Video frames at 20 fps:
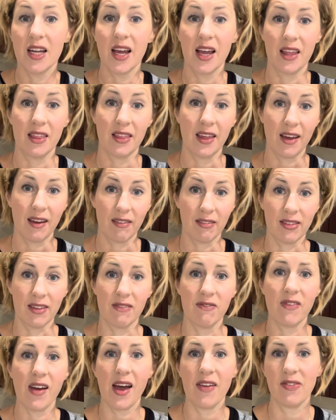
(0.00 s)
and the healthy
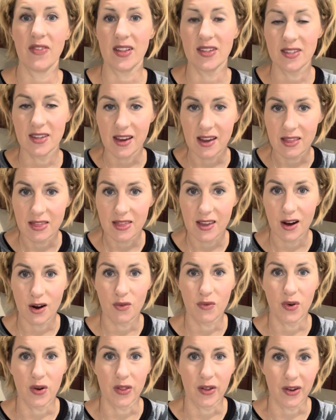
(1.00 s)
fat that's in there
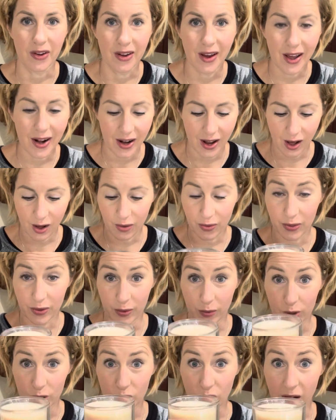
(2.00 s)
for the gut health. You
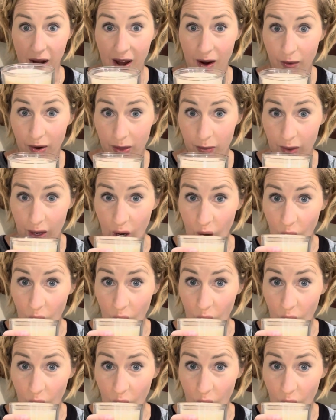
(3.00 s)
want to try it with me?